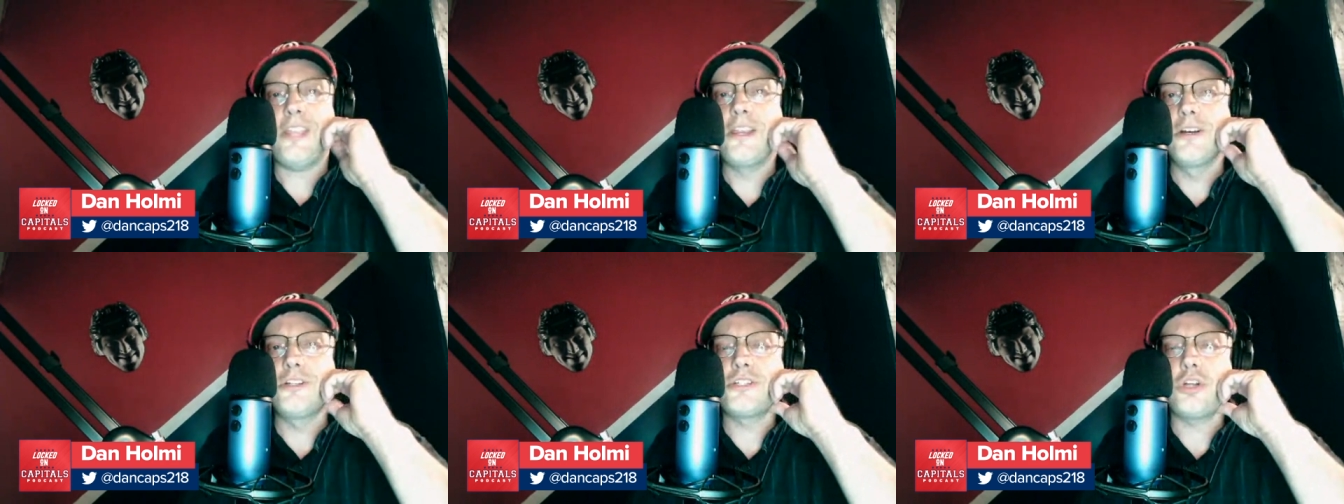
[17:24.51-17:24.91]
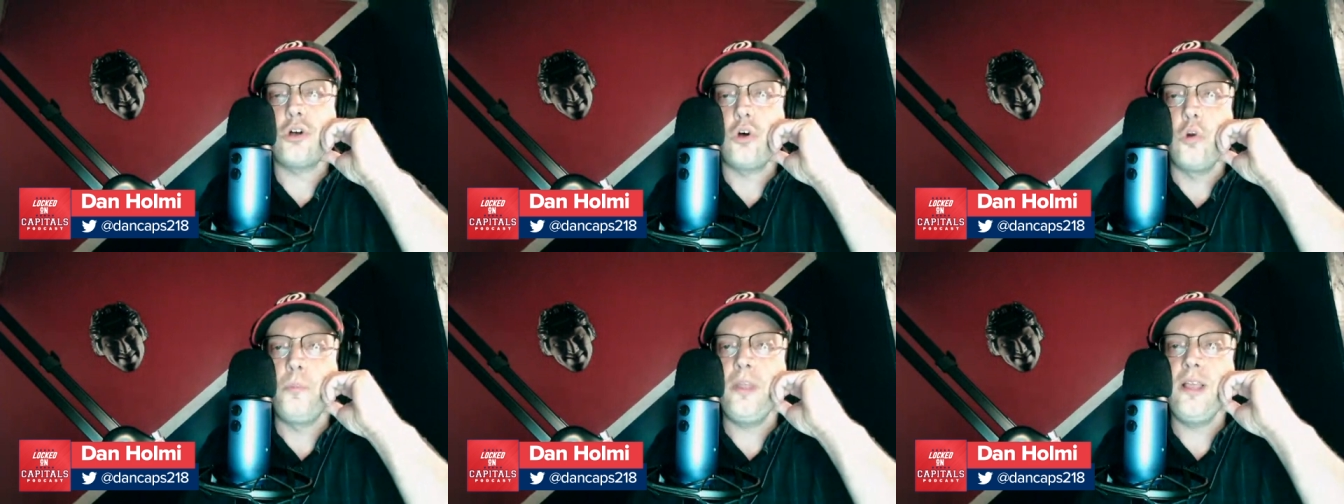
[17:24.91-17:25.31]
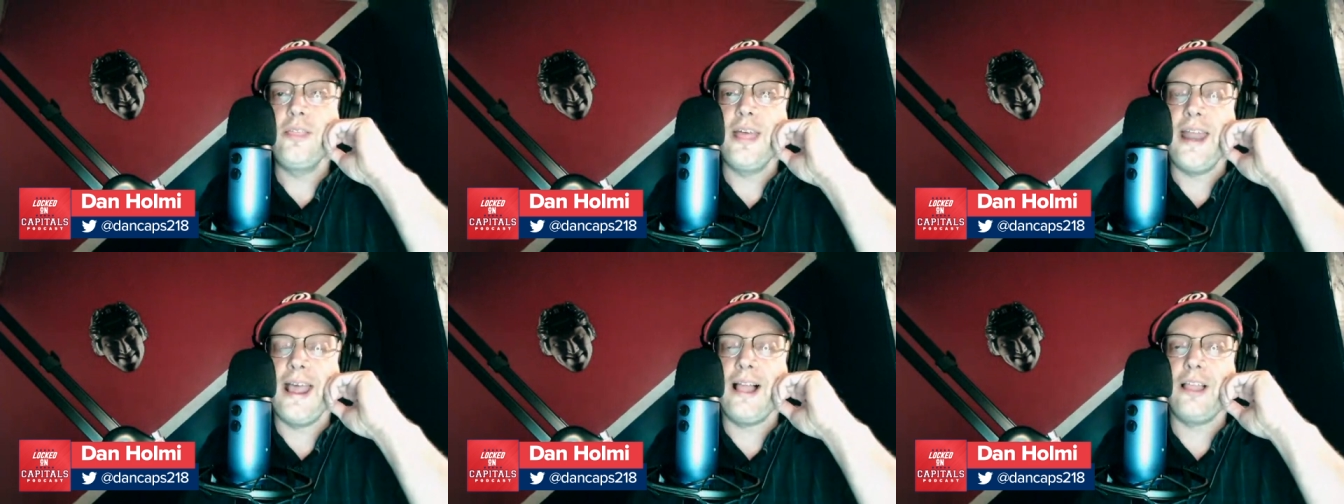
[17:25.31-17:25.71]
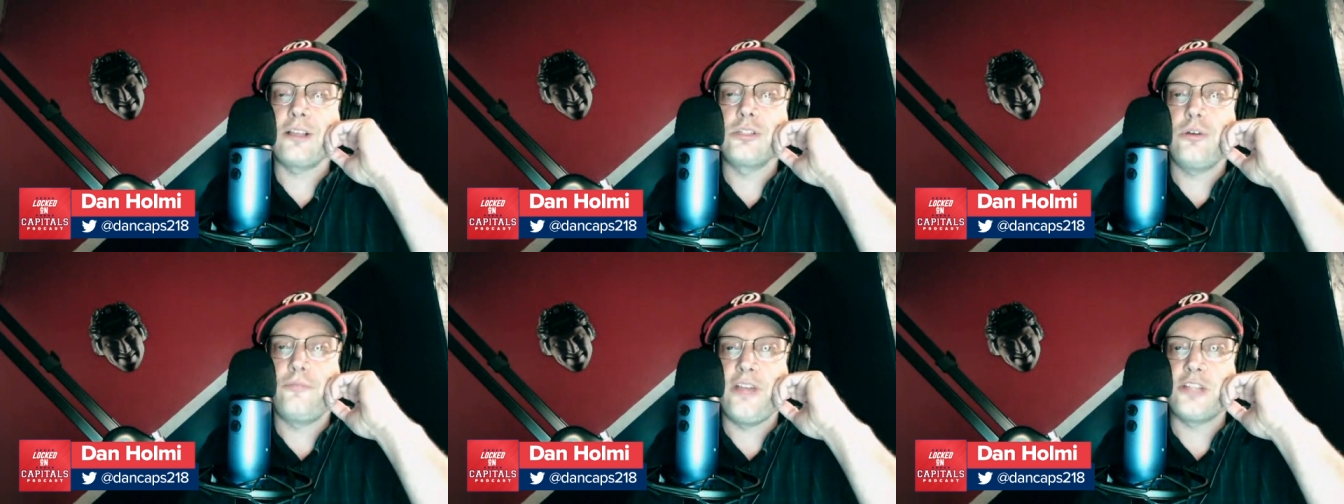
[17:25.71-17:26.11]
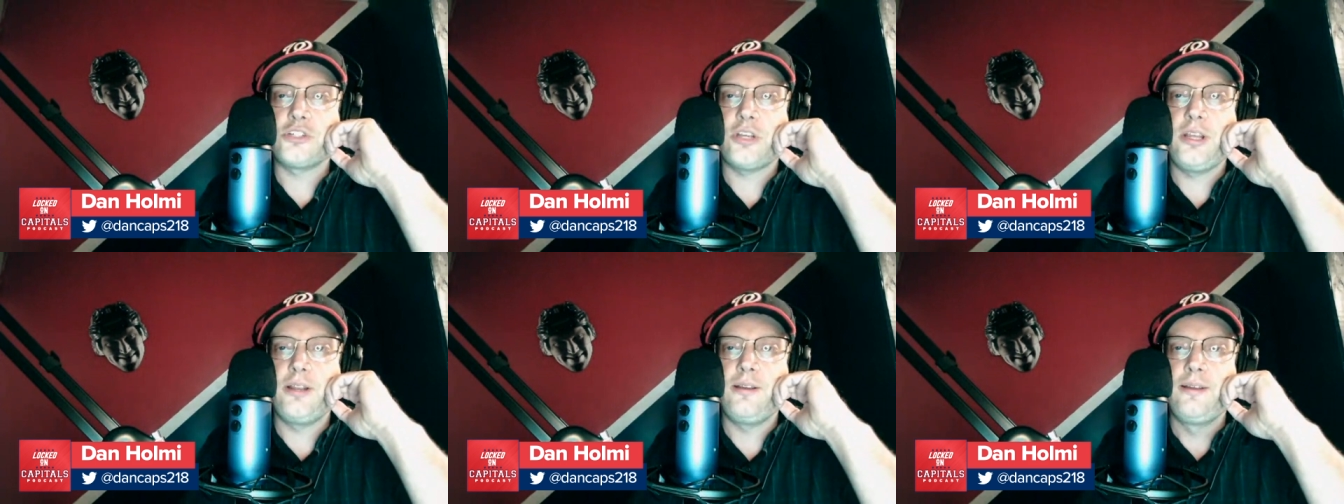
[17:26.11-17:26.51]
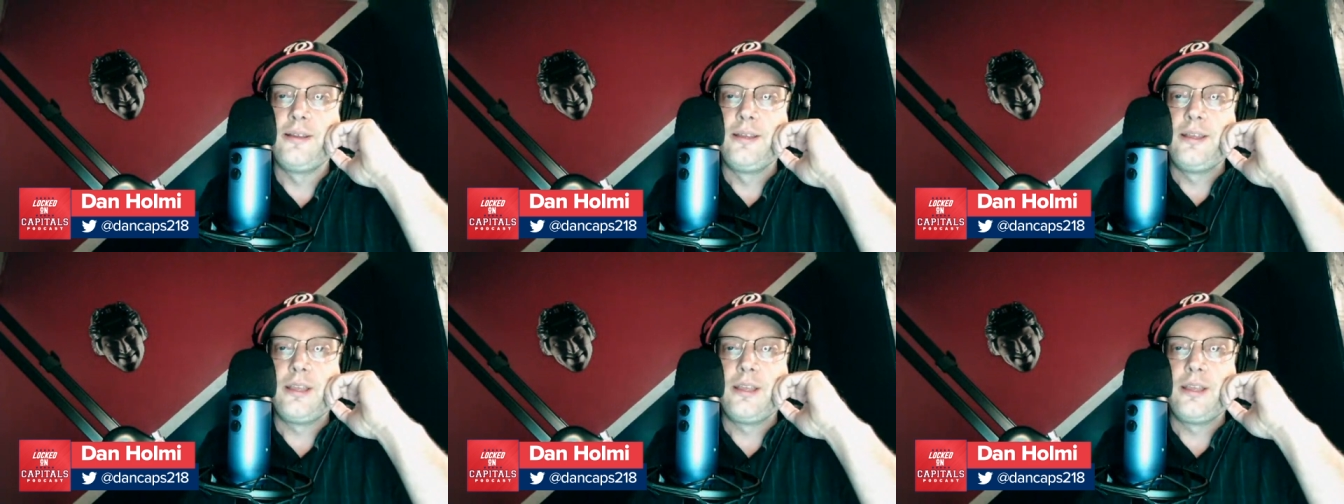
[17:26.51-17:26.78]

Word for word: here's to hoping that Alex Ovechkin,